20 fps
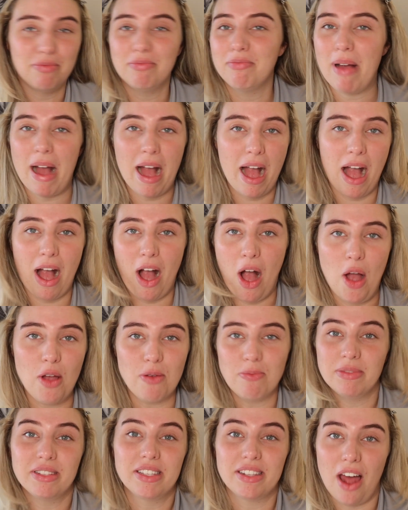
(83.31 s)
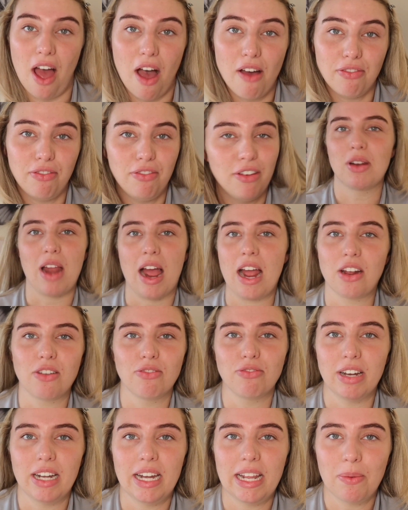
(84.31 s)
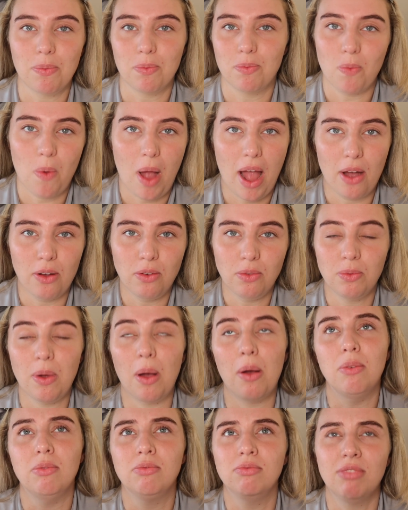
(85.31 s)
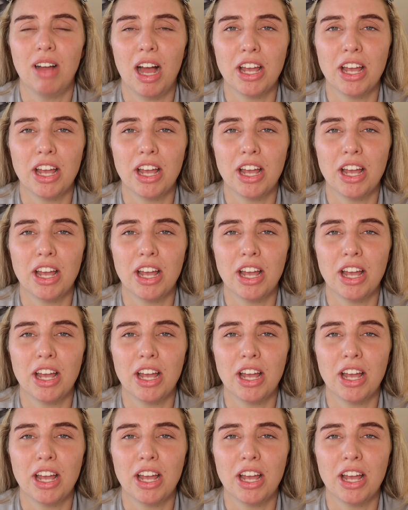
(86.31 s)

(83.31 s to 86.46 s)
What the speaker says: my home stuff like really well.